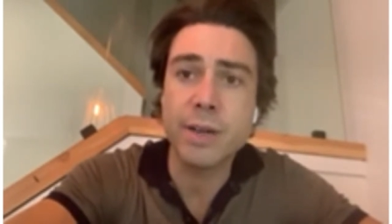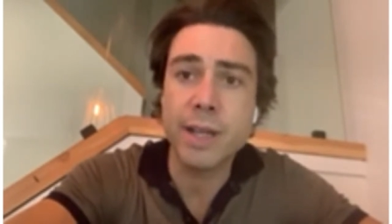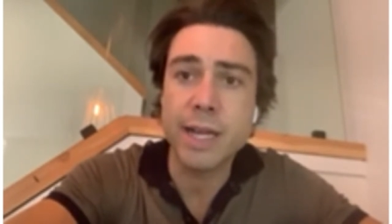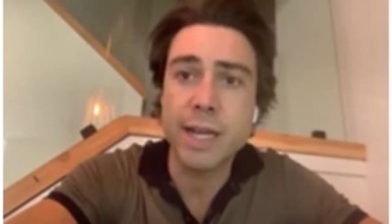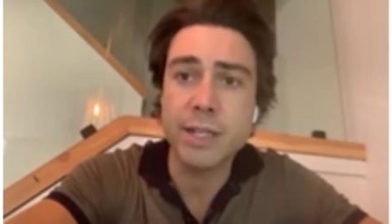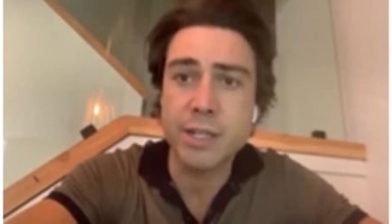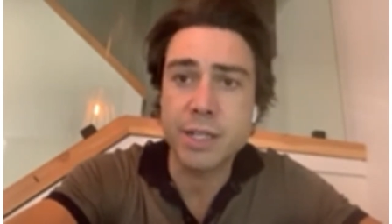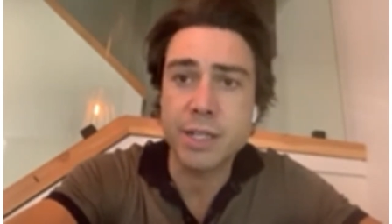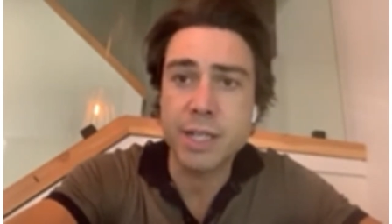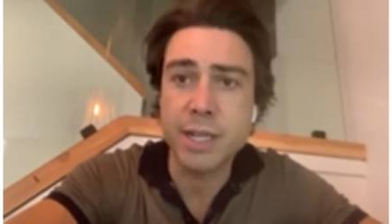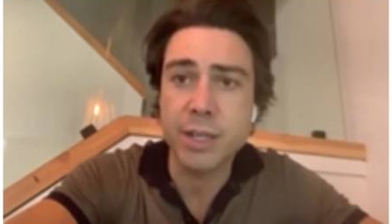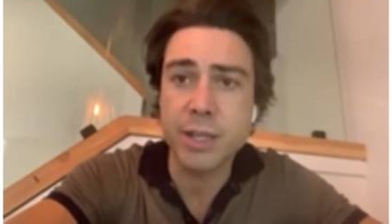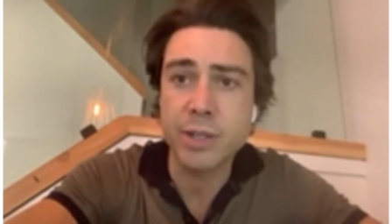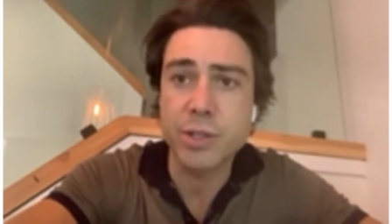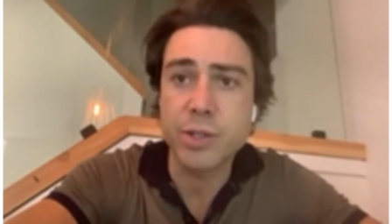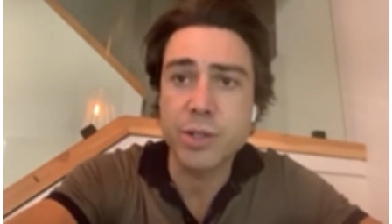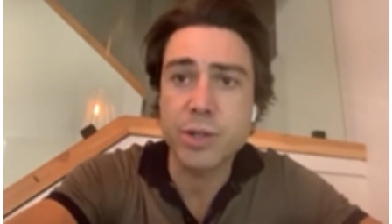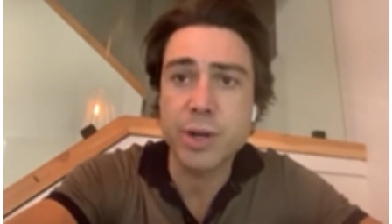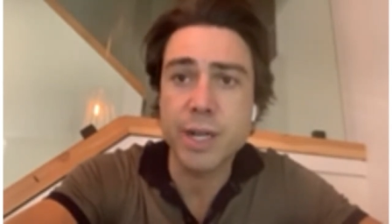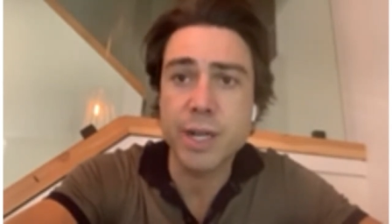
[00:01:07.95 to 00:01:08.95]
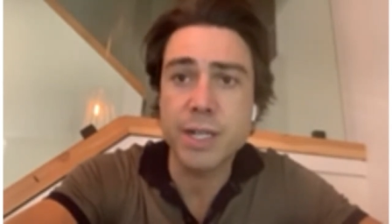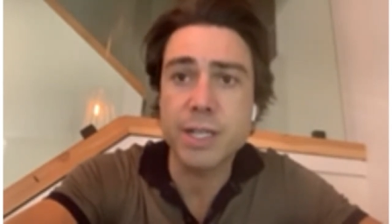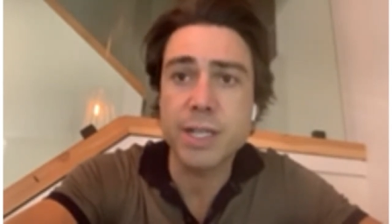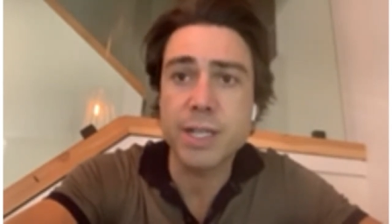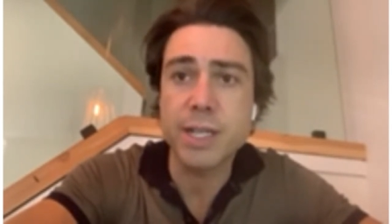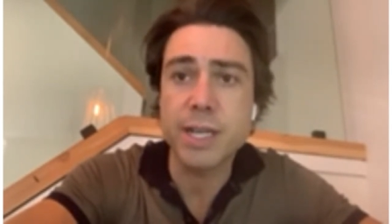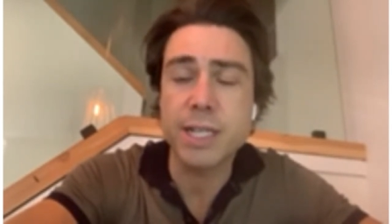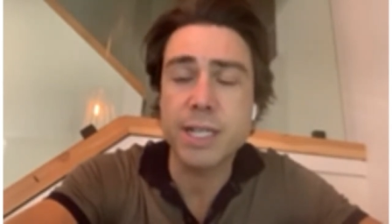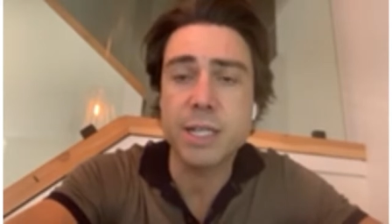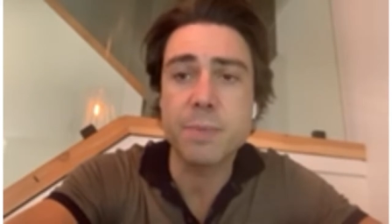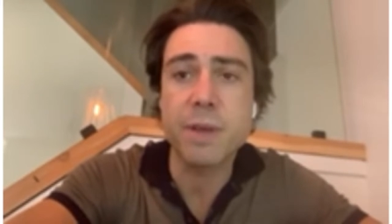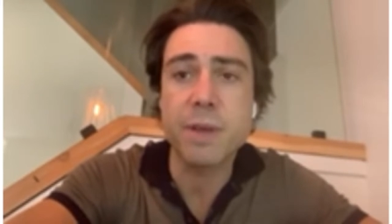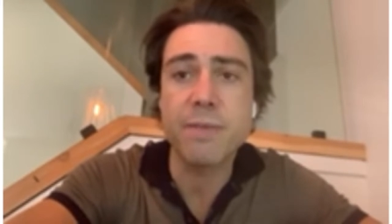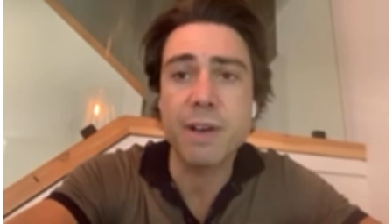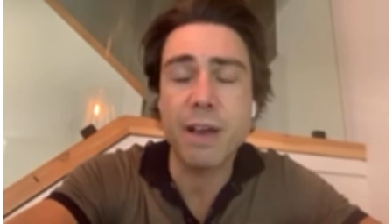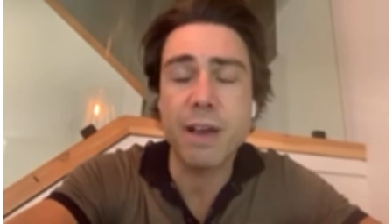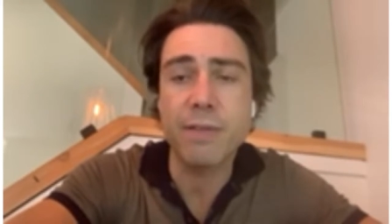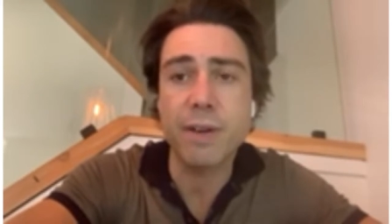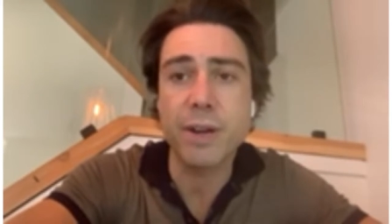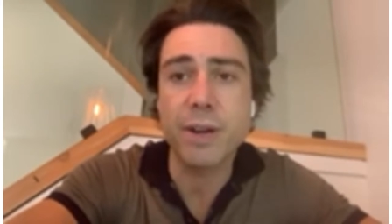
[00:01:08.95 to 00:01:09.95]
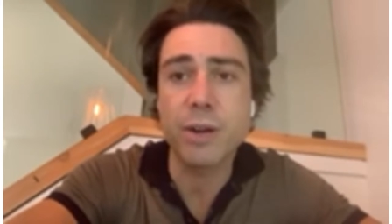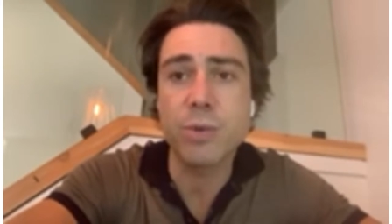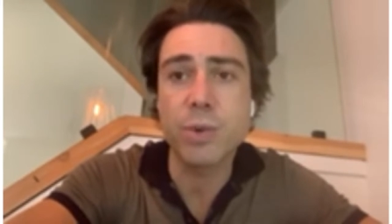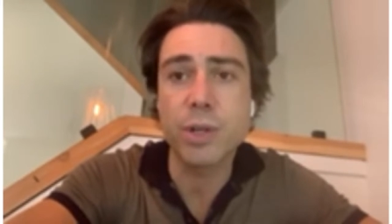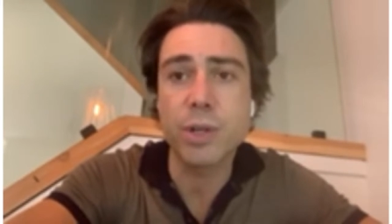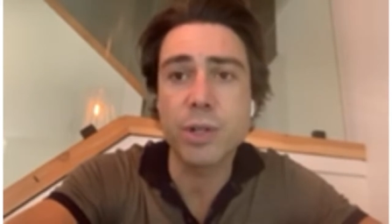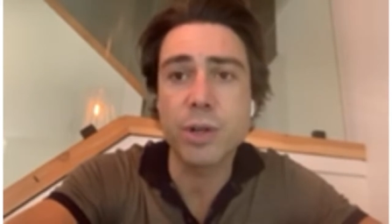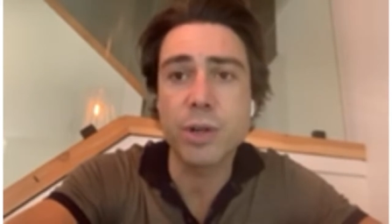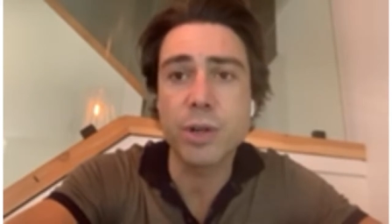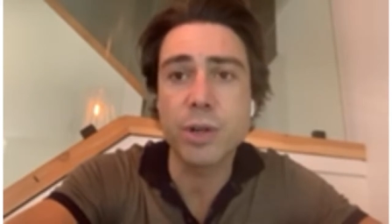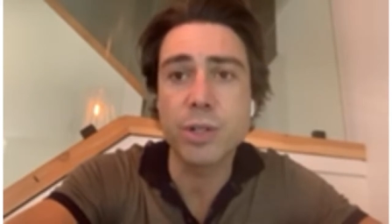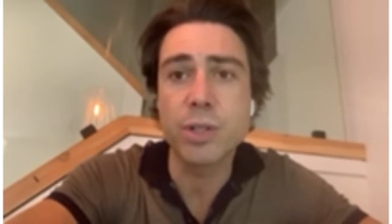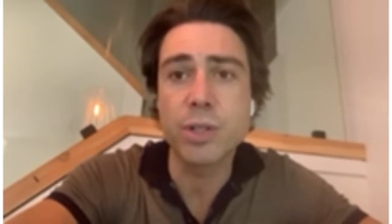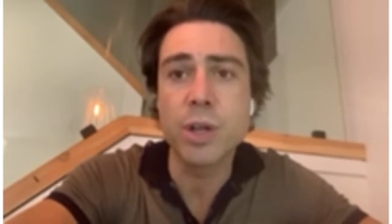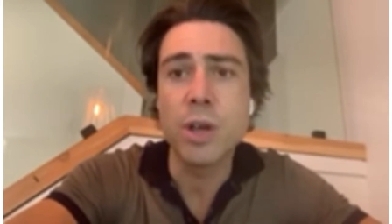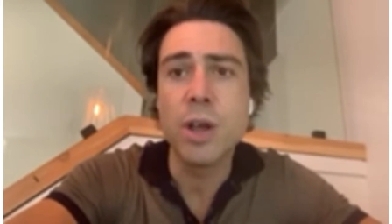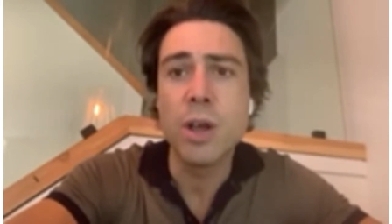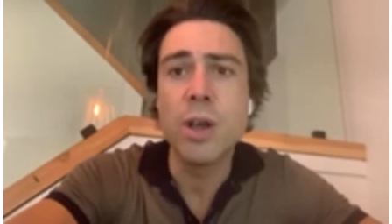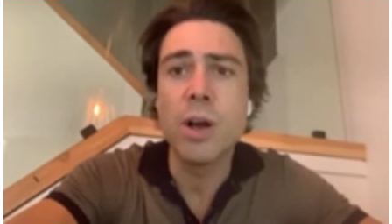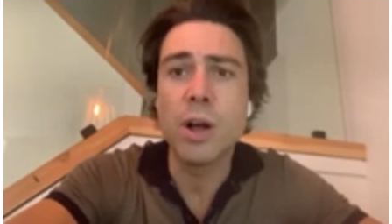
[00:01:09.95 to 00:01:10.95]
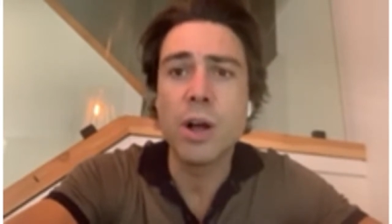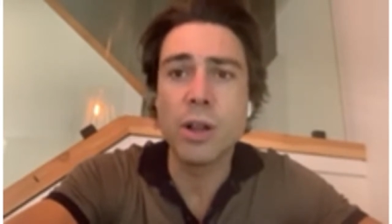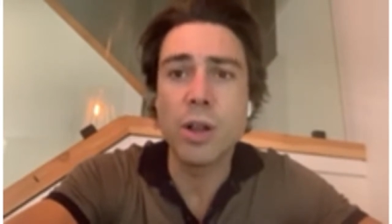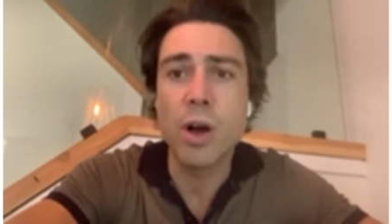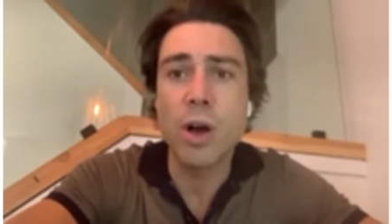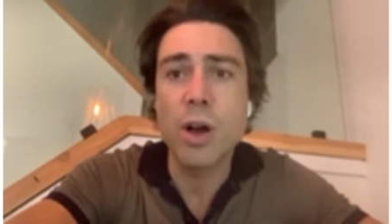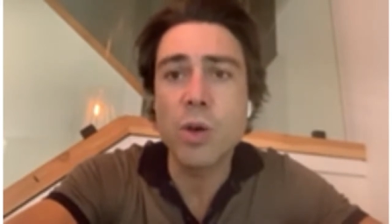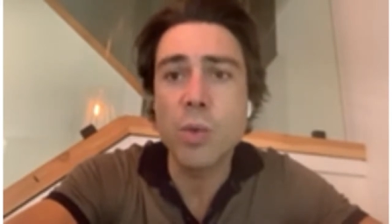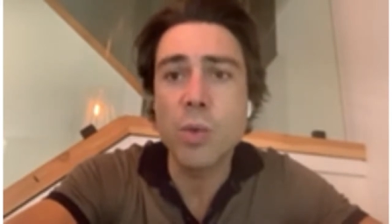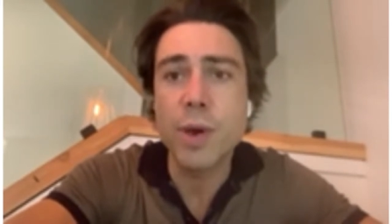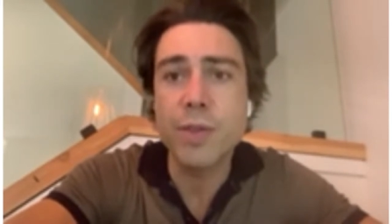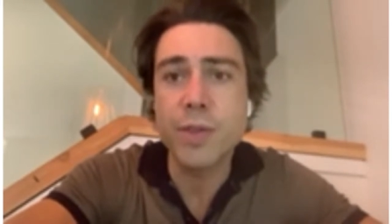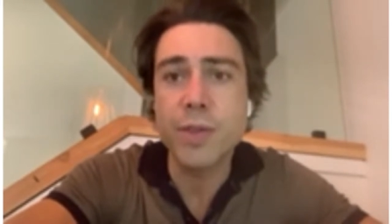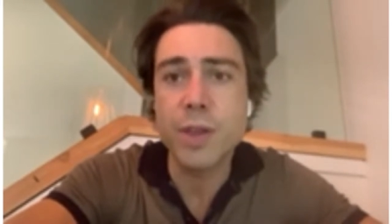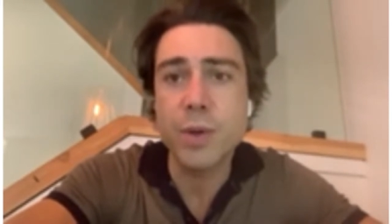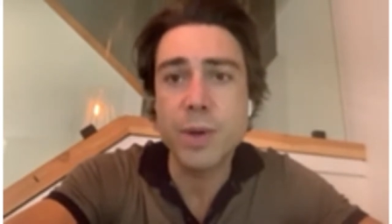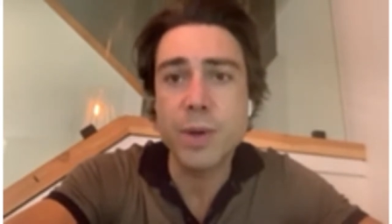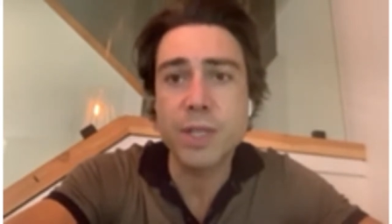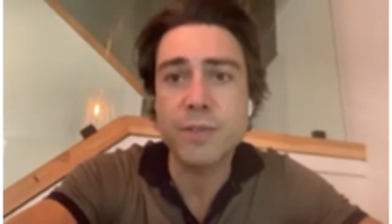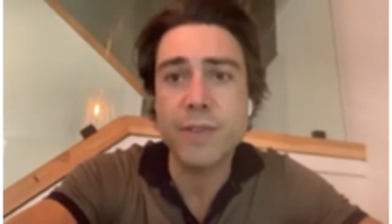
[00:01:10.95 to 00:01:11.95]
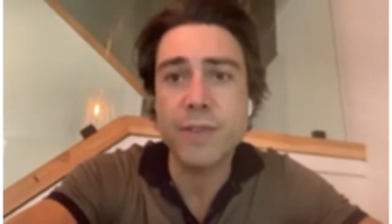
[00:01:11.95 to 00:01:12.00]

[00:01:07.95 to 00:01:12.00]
that just illustrates the S&P 500 returns along with the U.S.